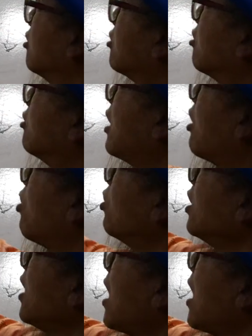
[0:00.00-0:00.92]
So they only